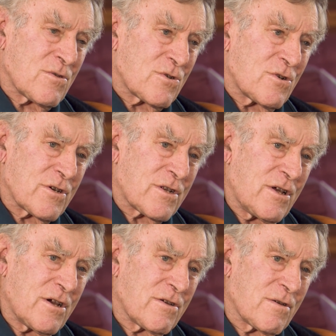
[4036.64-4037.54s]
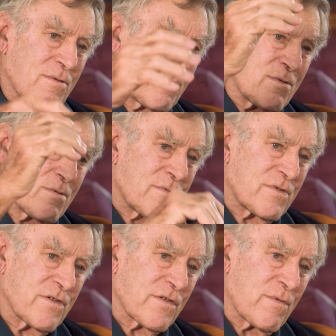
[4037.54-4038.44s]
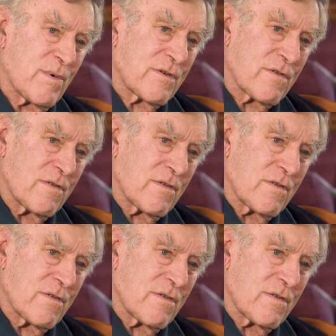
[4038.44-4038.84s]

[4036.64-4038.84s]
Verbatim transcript: Not like now, you six months